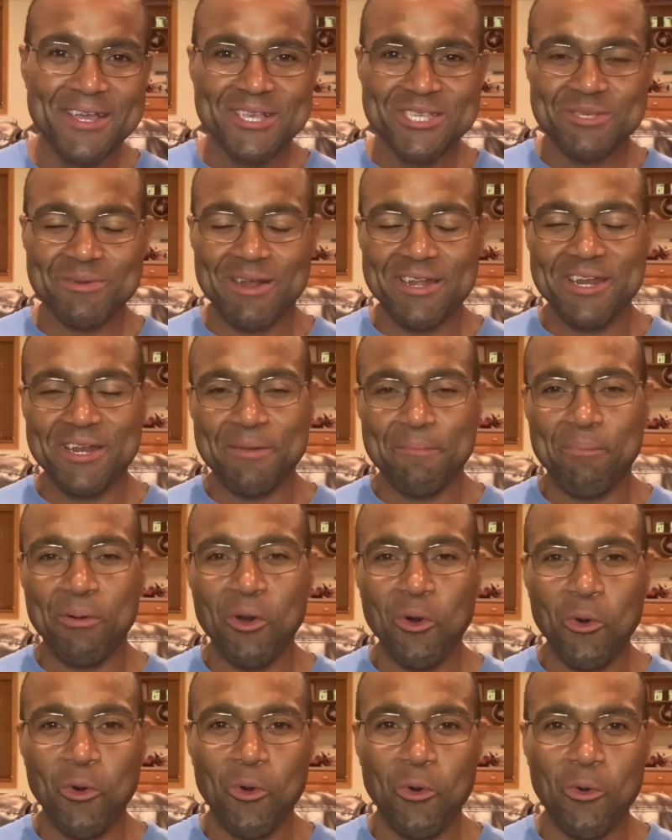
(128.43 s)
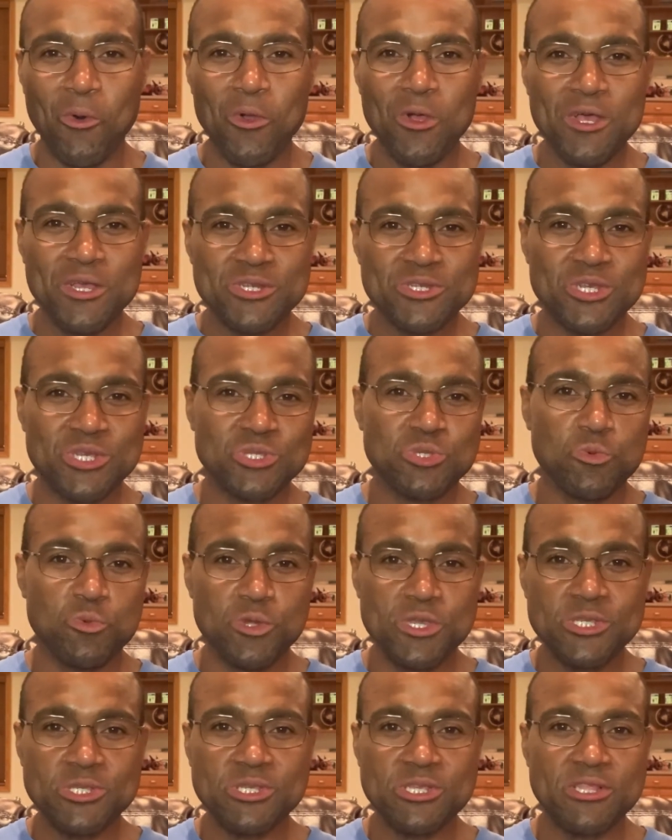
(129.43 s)
So I did a poll just
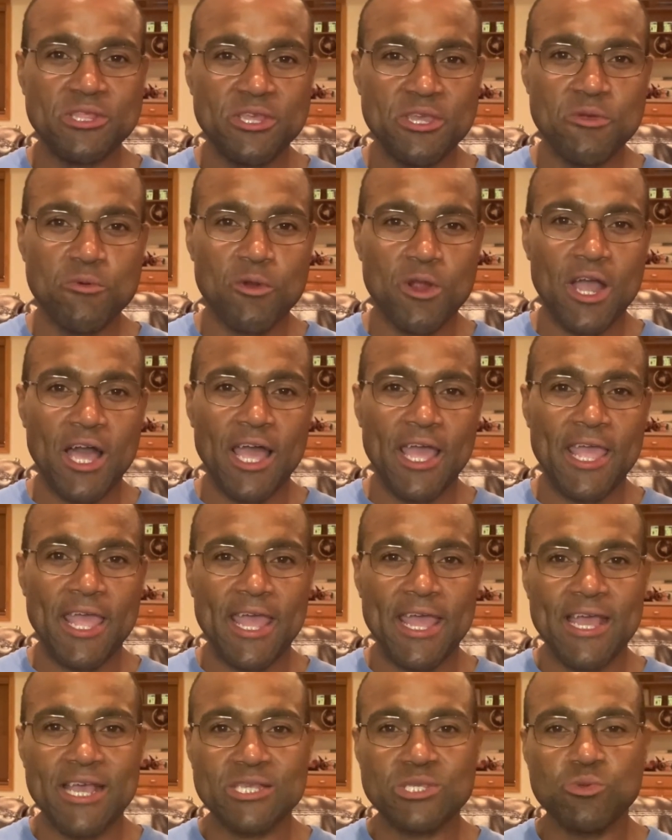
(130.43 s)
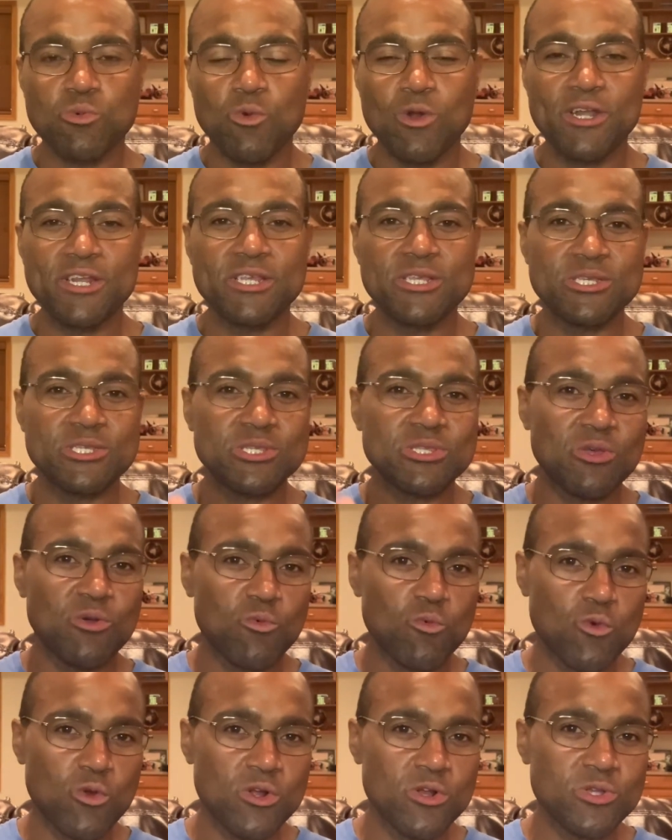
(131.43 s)
recently where I asked, what is the
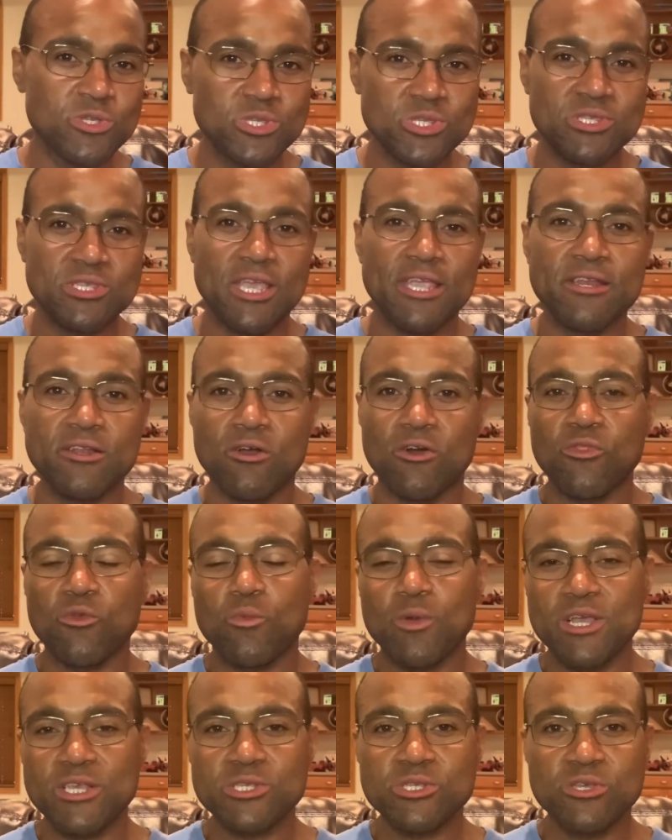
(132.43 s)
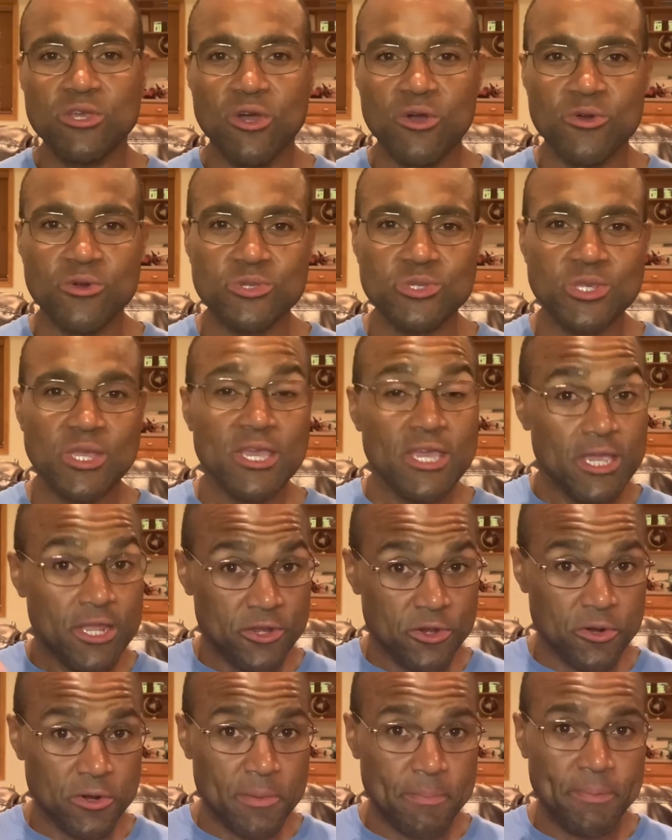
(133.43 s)
worst state on the West Coast, in
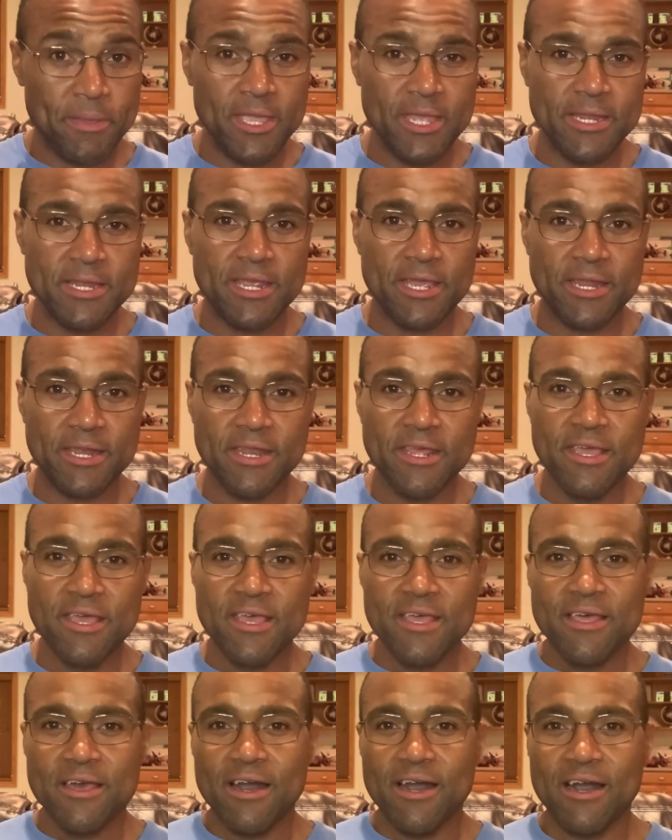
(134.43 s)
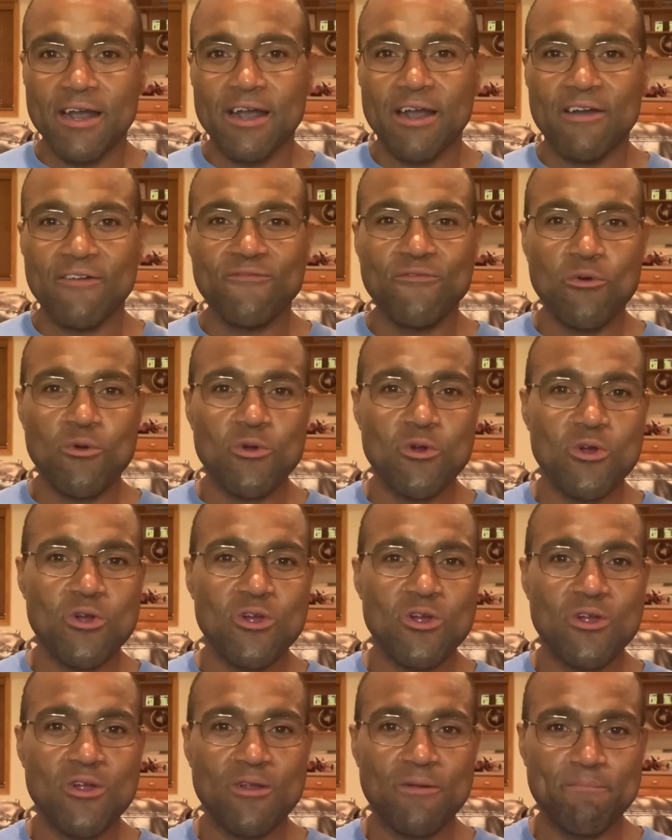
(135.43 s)
your opinion,
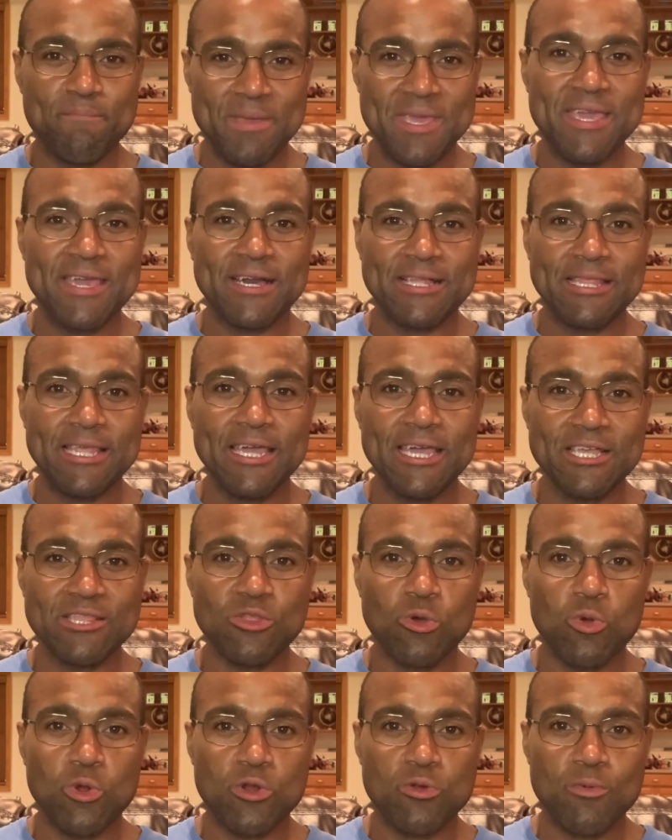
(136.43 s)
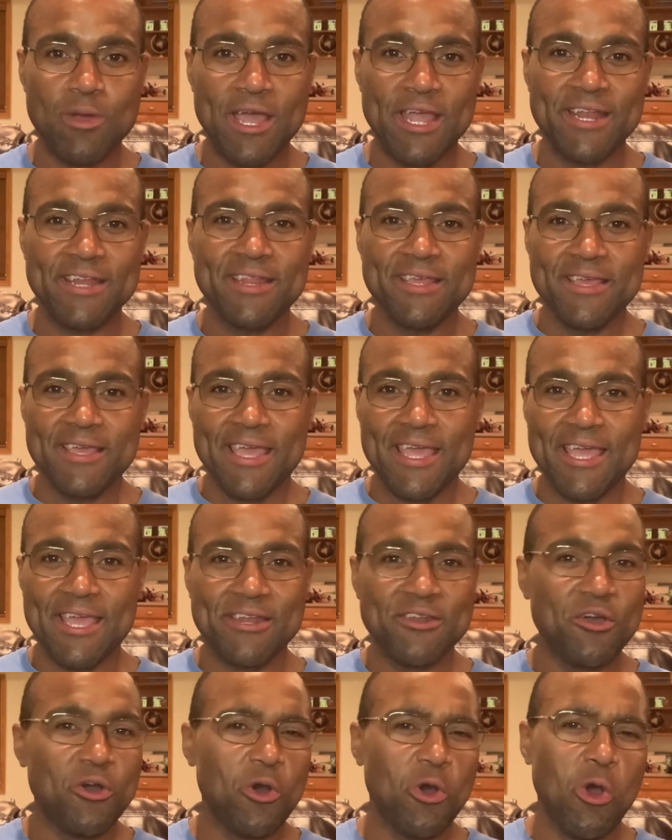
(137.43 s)
for being a landlord, right?
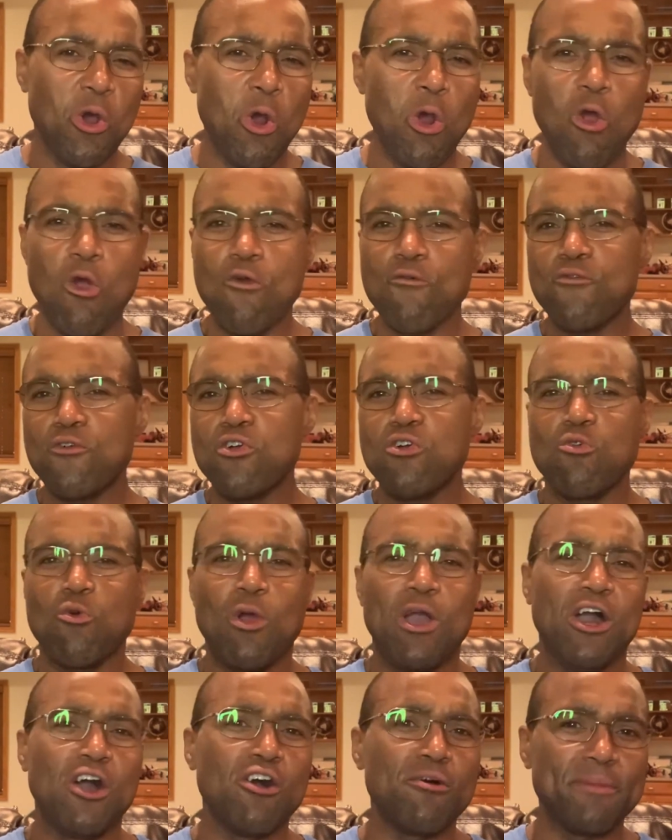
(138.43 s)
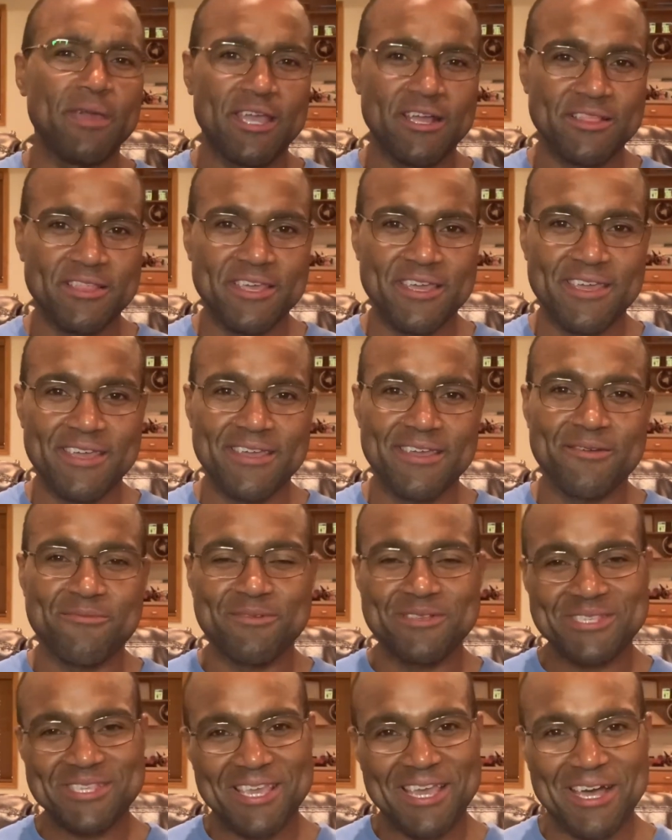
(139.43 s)
And overwhelmingly, it
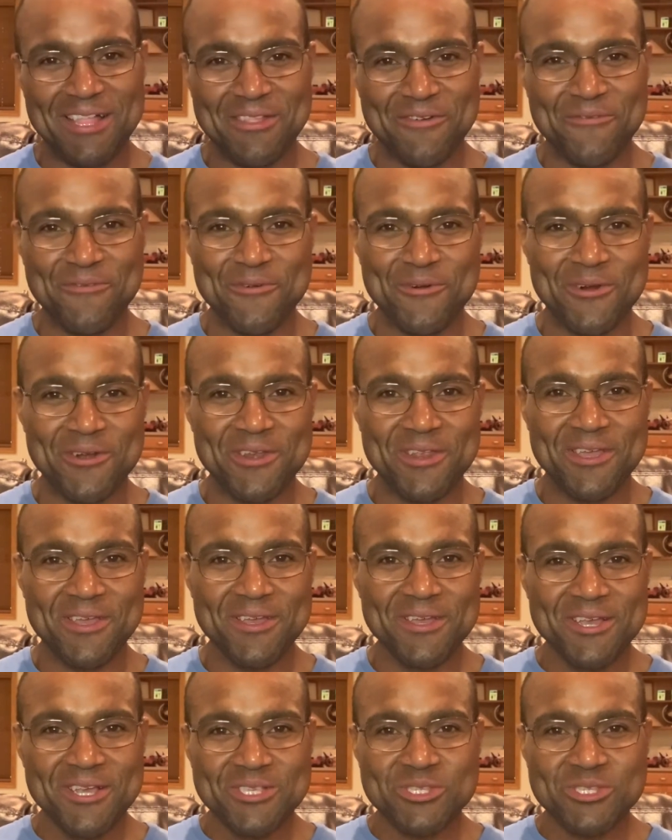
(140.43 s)
was California.